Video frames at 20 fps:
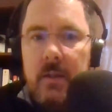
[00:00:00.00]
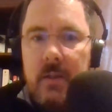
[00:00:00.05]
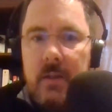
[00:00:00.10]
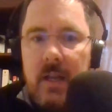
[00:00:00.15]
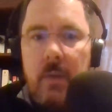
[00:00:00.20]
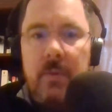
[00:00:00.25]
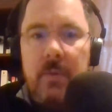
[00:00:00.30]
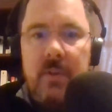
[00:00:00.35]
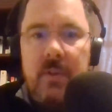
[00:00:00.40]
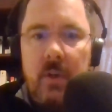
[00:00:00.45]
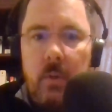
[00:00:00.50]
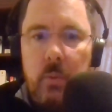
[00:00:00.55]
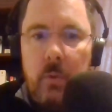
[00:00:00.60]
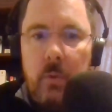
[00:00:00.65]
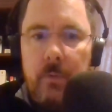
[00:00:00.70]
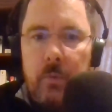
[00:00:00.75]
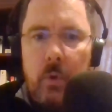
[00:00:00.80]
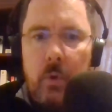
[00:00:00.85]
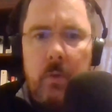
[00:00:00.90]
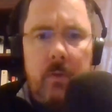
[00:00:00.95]
Now we send a
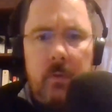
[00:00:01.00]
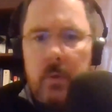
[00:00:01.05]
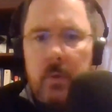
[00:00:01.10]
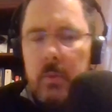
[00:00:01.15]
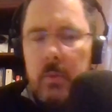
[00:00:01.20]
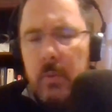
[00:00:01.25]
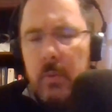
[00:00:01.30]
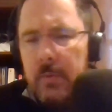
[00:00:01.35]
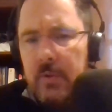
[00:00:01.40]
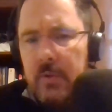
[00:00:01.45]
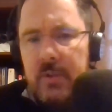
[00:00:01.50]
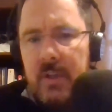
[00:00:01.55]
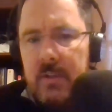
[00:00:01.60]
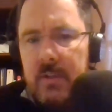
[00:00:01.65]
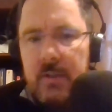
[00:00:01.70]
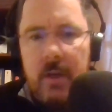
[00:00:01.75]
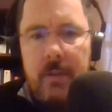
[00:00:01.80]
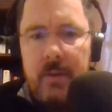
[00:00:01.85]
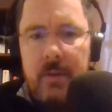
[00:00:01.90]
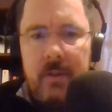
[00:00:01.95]
roofer over. Roofer says
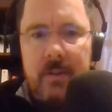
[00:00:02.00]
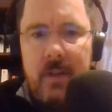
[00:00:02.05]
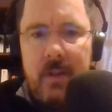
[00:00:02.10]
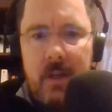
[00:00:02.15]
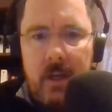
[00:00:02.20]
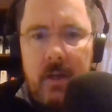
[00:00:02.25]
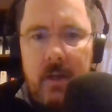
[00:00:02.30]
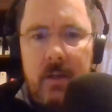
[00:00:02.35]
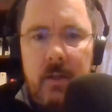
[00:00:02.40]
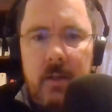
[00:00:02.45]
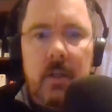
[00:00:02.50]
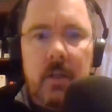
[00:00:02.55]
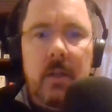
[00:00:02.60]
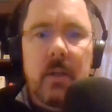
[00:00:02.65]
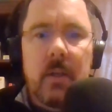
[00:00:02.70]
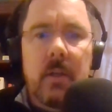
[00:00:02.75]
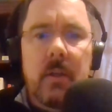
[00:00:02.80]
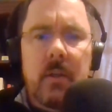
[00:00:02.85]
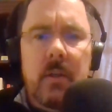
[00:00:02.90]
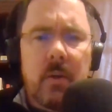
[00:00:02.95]
nothing's there.
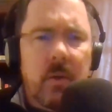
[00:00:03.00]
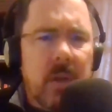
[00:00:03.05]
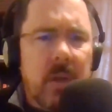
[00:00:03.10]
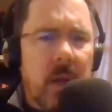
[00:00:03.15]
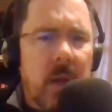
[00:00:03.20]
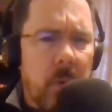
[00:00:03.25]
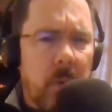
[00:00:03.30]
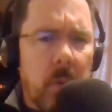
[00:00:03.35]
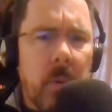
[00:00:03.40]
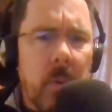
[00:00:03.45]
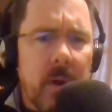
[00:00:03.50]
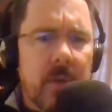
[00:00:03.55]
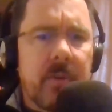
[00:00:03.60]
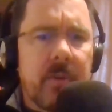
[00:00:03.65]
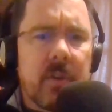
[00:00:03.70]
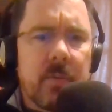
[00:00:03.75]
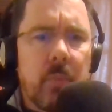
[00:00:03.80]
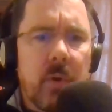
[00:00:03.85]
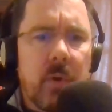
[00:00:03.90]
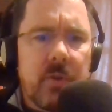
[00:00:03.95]
Okay, well, where's
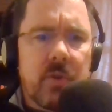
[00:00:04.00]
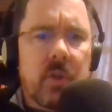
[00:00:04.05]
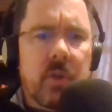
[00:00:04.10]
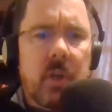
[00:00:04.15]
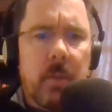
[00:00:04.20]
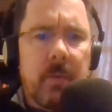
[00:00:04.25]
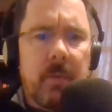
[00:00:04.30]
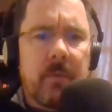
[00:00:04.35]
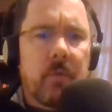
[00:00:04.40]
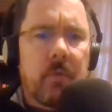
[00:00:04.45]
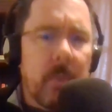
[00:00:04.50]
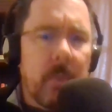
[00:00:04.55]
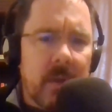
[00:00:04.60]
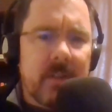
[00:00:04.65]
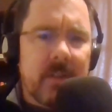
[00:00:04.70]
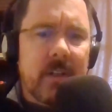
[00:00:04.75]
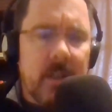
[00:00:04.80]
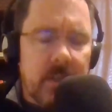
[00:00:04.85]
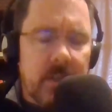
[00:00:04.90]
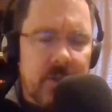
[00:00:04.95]
this moisture coming from?
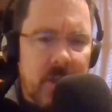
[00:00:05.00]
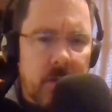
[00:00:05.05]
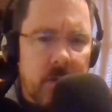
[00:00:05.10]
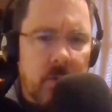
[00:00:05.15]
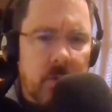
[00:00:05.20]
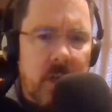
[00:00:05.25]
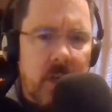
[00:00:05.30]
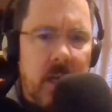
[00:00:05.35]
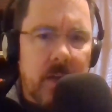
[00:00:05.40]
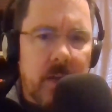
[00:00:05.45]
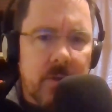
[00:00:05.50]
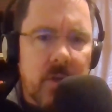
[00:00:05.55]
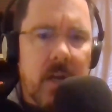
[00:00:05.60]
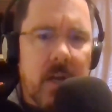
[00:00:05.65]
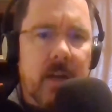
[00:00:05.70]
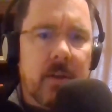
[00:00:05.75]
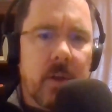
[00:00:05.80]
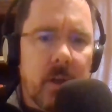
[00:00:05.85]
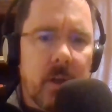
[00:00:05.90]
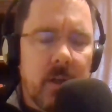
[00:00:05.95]
Let's get a general
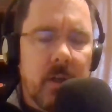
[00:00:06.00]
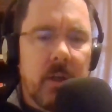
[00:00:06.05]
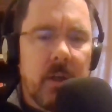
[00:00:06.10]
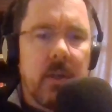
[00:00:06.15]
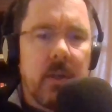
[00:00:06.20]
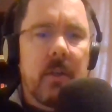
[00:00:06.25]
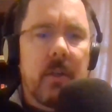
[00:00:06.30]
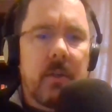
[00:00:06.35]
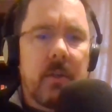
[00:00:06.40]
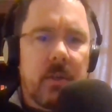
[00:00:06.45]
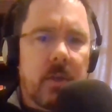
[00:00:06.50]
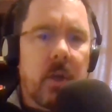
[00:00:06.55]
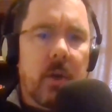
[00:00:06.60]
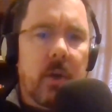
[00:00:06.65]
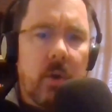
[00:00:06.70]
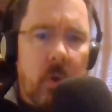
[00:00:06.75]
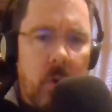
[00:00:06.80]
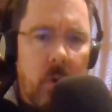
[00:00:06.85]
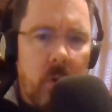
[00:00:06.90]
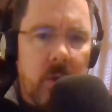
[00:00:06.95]
contractor to cut
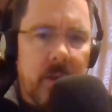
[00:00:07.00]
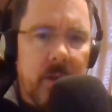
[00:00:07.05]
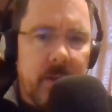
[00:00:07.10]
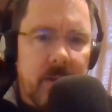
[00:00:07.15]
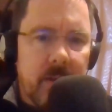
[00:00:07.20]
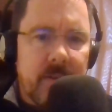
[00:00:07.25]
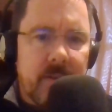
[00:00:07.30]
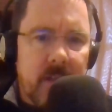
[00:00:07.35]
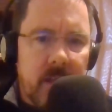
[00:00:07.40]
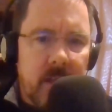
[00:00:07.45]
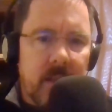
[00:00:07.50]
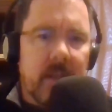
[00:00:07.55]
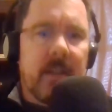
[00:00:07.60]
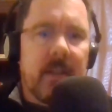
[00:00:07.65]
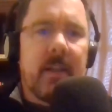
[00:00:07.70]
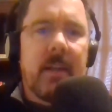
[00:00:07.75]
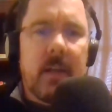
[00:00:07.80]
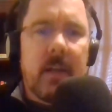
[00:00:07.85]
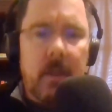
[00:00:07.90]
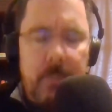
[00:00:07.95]
a hole in the ceiling,
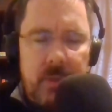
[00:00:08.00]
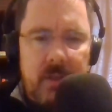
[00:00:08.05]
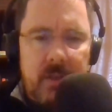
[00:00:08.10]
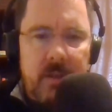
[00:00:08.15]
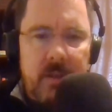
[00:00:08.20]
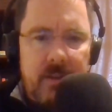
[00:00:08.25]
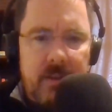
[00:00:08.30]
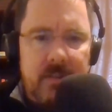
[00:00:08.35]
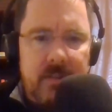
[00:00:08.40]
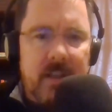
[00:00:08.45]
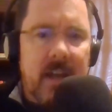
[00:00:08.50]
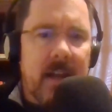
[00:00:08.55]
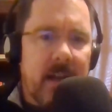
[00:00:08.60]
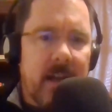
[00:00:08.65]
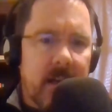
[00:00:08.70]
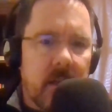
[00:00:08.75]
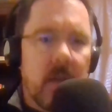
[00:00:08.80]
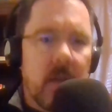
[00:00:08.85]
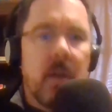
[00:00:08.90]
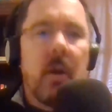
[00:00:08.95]
get up into this
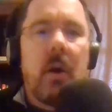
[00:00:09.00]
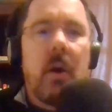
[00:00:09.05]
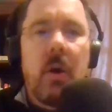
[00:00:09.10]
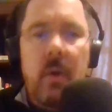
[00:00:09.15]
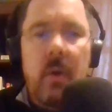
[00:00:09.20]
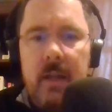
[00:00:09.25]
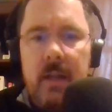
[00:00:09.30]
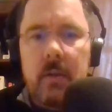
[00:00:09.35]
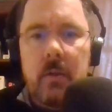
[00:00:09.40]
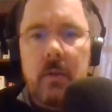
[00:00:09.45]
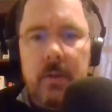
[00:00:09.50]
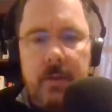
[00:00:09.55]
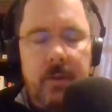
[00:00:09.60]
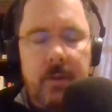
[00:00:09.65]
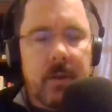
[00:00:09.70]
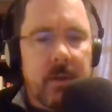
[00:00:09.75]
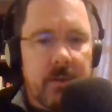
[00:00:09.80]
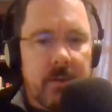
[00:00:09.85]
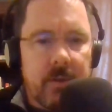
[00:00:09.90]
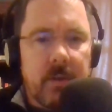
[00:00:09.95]
attic. Oh, hey, look,
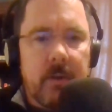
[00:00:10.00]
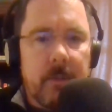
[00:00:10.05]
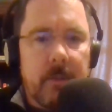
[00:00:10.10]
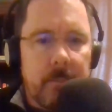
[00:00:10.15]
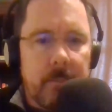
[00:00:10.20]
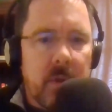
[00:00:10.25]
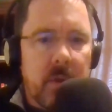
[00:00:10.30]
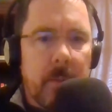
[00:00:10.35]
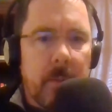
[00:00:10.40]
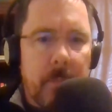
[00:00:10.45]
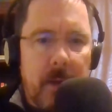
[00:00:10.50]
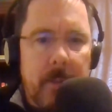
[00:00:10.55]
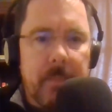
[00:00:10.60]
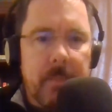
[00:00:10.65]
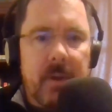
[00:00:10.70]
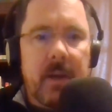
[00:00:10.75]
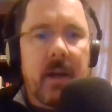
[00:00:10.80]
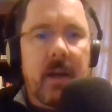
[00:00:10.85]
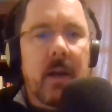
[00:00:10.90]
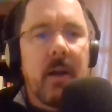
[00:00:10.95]
there's a pipe
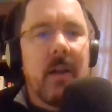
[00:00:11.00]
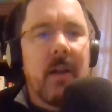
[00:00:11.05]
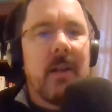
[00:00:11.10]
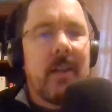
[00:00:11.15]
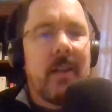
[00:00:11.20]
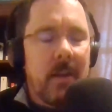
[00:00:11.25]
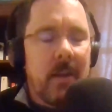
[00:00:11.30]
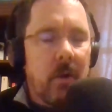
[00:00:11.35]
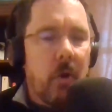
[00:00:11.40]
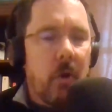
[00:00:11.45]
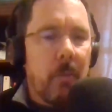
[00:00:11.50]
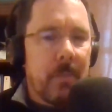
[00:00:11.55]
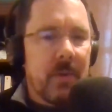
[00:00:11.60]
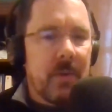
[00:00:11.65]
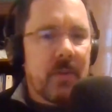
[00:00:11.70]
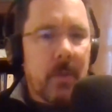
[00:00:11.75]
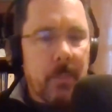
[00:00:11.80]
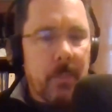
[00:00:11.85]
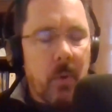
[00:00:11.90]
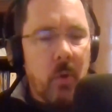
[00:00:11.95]
in there. It
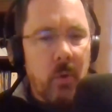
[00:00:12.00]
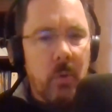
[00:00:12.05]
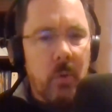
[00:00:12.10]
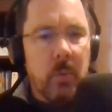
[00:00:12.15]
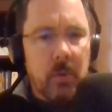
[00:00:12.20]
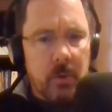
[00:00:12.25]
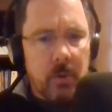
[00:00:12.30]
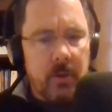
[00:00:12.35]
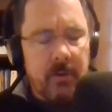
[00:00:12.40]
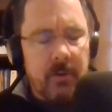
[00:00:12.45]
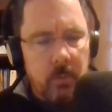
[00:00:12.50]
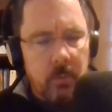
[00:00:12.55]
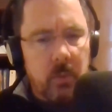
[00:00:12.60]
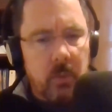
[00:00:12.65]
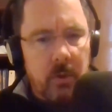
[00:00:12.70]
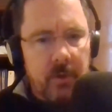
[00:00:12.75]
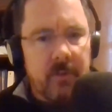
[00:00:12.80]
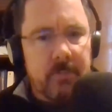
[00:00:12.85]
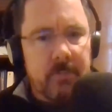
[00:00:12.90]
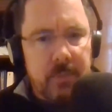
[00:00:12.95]
opens up a whole
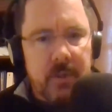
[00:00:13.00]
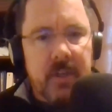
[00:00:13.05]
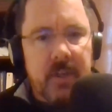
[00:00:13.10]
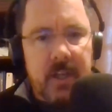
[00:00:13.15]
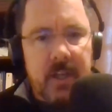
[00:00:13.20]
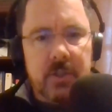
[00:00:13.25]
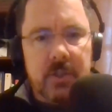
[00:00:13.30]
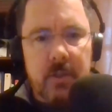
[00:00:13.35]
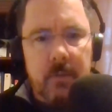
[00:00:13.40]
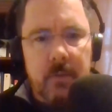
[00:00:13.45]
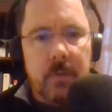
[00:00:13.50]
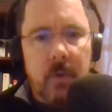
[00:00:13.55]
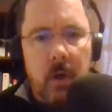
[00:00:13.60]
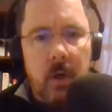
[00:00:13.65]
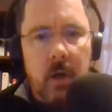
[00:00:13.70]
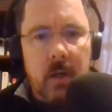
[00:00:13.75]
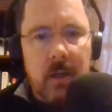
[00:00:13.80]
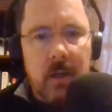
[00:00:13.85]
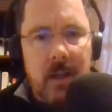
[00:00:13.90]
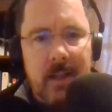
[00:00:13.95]
world of protection for
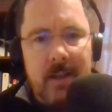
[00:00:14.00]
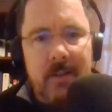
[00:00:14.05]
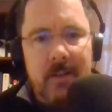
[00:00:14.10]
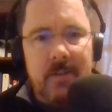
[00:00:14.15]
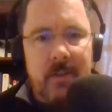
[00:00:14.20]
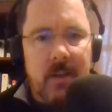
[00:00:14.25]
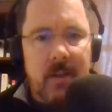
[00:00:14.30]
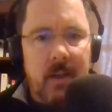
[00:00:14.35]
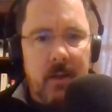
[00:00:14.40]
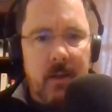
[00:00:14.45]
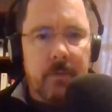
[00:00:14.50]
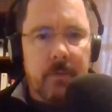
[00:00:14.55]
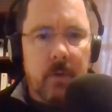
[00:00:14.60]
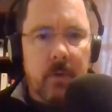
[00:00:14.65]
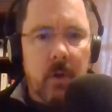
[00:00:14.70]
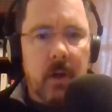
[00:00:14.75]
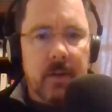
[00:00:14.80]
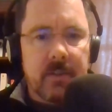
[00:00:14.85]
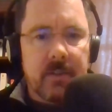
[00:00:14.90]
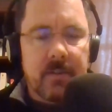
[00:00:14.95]
our clients and
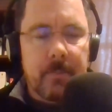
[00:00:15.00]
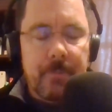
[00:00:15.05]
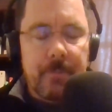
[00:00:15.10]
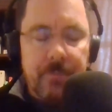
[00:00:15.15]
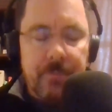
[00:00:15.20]
for us.